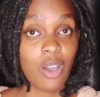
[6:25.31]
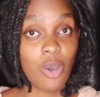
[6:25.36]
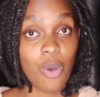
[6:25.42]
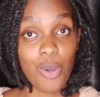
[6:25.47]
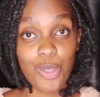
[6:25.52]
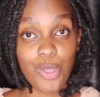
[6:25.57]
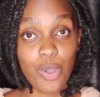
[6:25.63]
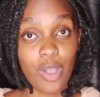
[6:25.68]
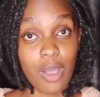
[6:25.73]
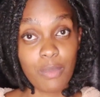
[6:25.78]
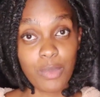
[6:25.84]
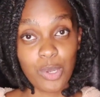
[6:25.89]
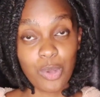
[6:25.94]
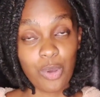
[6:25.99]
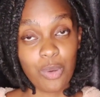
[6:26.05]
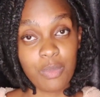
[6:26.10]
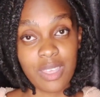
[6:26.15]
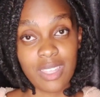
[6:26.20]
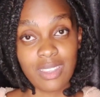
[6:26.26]
Oh, you're coming
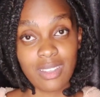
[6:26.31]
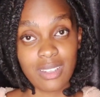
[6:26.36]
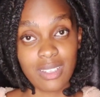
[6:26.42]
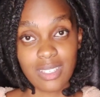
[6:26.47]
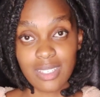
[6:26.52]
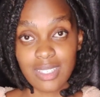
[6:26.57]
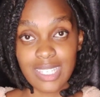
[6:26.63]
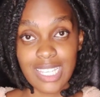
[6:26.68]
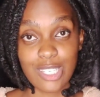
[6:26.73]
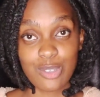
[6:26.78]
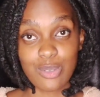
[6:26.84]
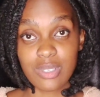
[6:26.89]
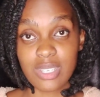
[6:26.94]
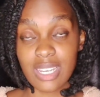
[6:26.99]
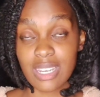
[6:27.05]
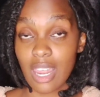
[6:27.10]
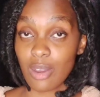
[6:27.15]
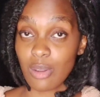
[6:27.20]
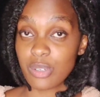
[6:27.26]
home and the
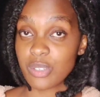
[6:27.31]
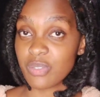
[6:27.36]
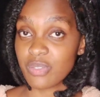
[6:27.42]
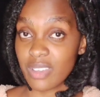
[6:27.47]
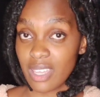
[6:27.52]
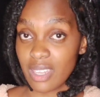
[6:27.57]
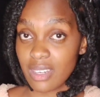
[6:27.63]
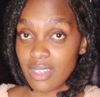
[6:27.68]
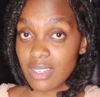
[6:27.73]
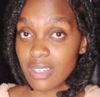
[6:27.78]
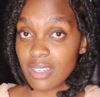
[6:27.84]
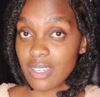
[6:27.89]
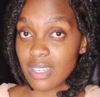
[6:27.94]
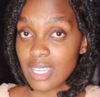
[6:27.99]
children are not fed